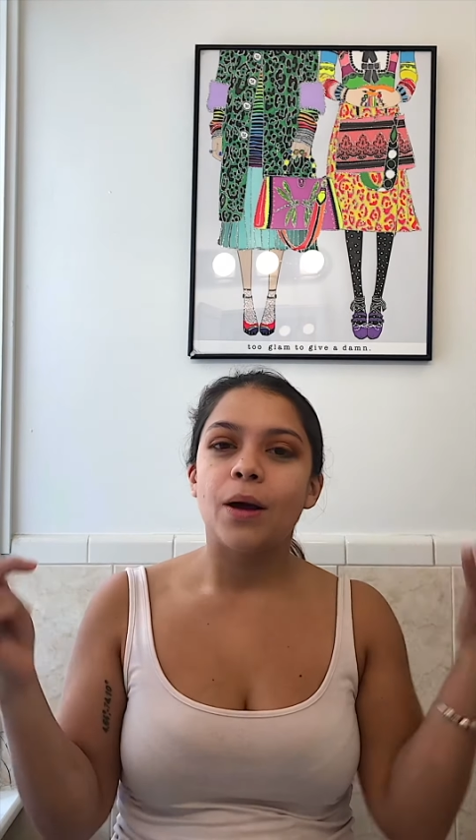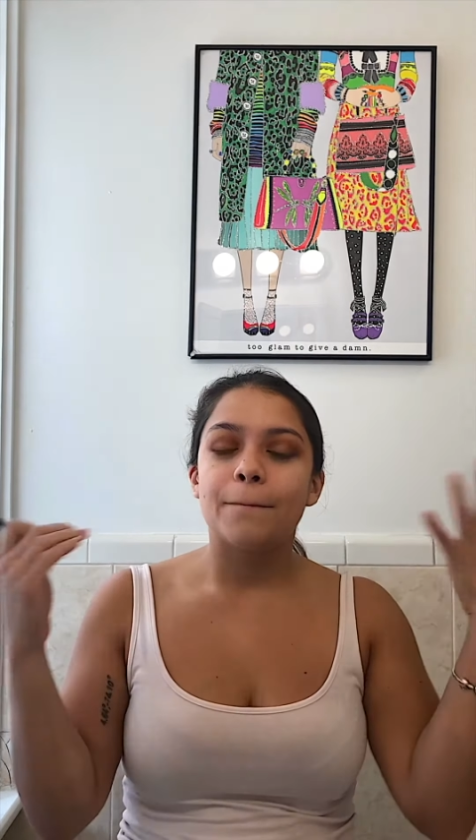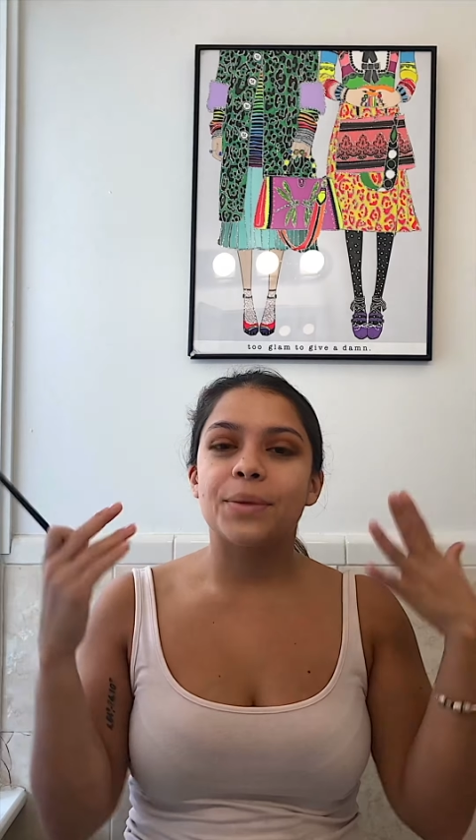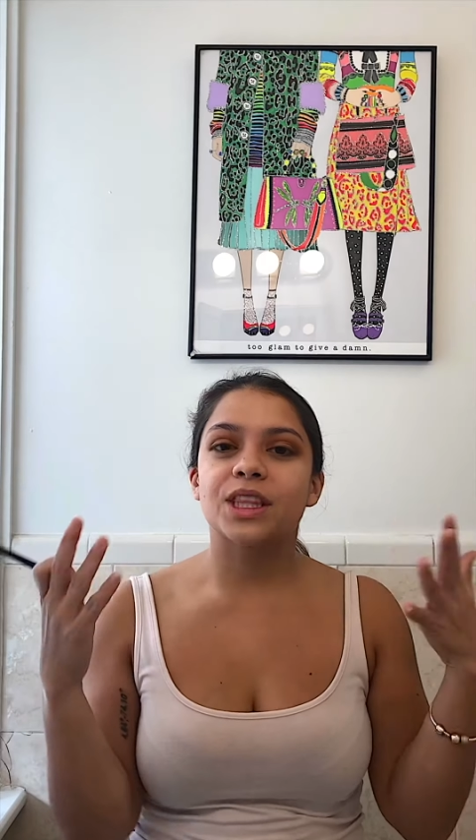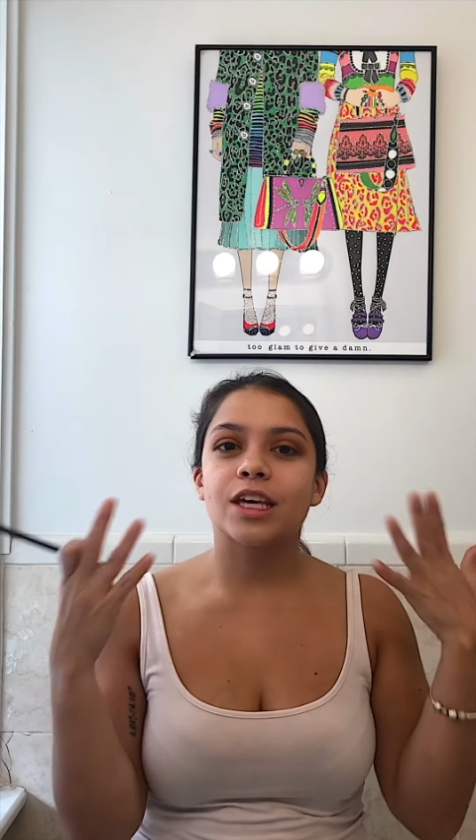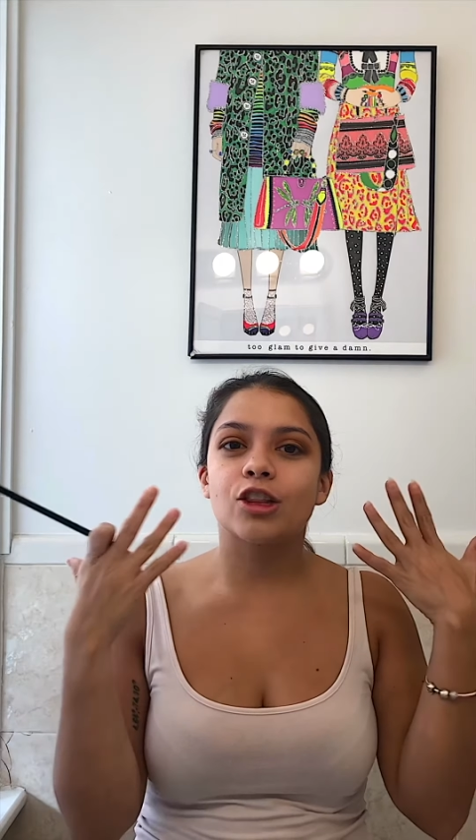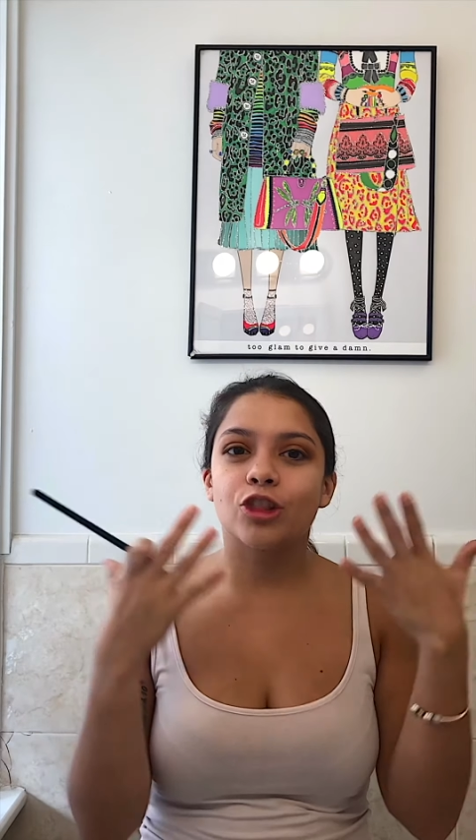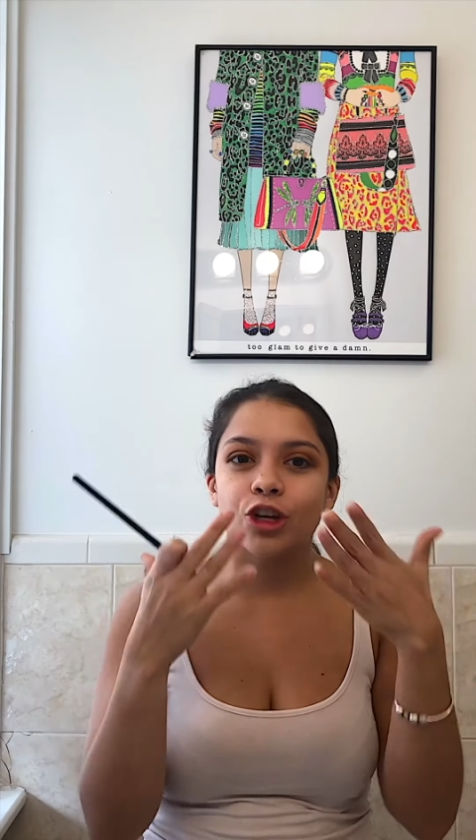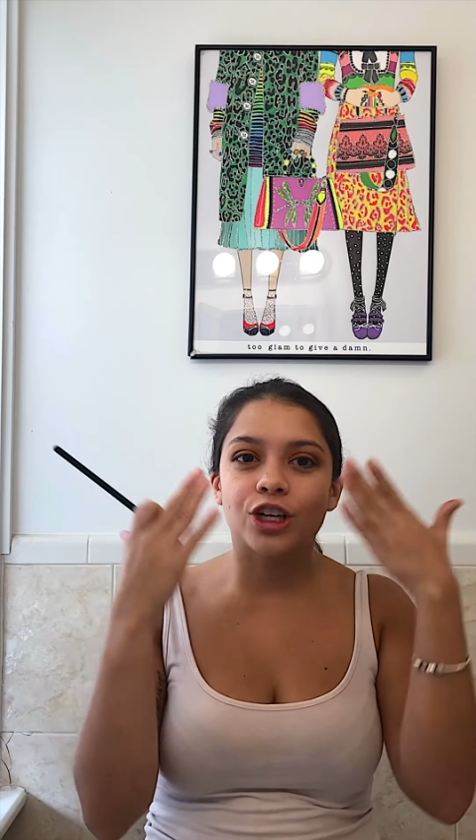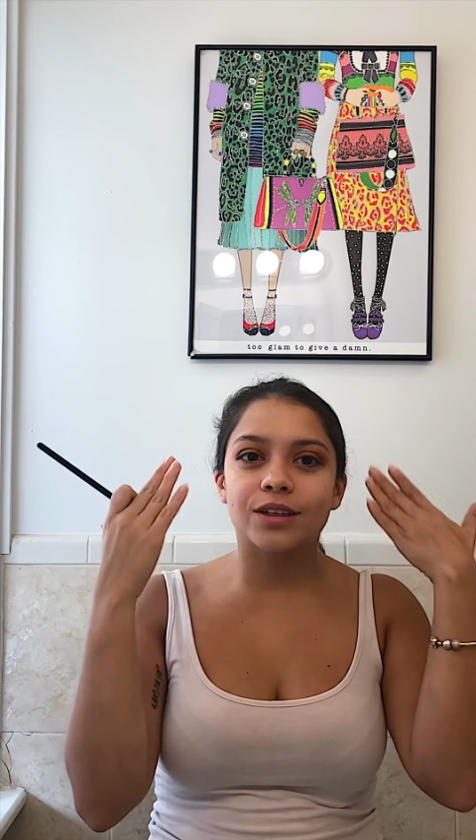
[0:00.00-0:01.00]
but they
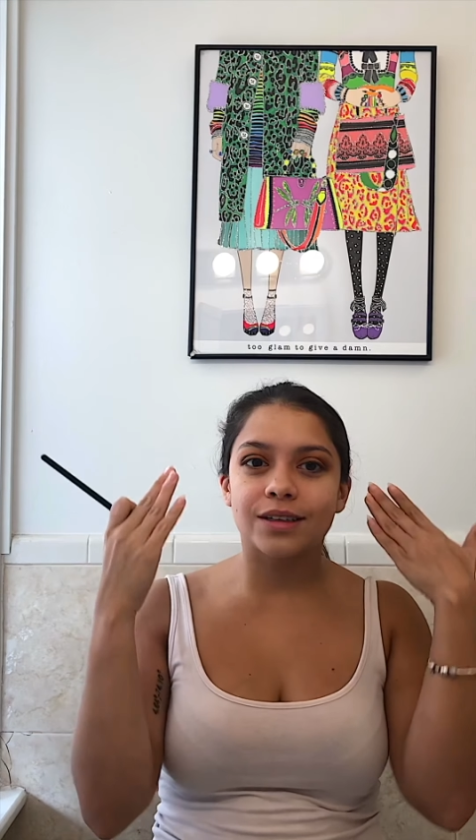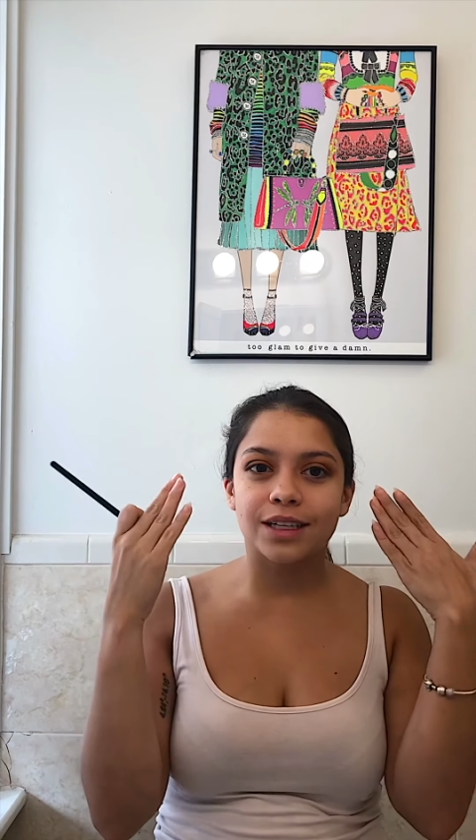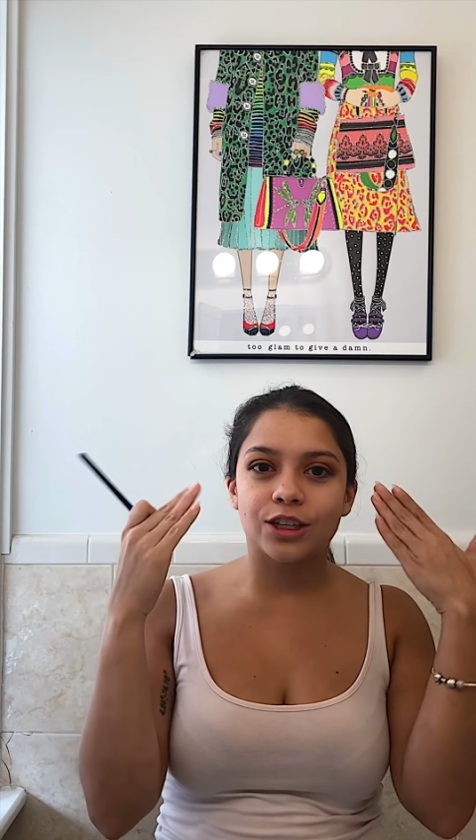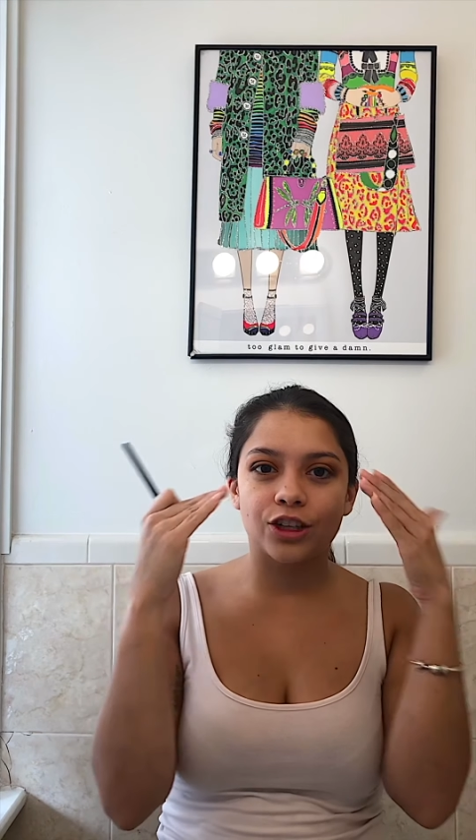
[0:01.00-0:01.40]
look cleaner.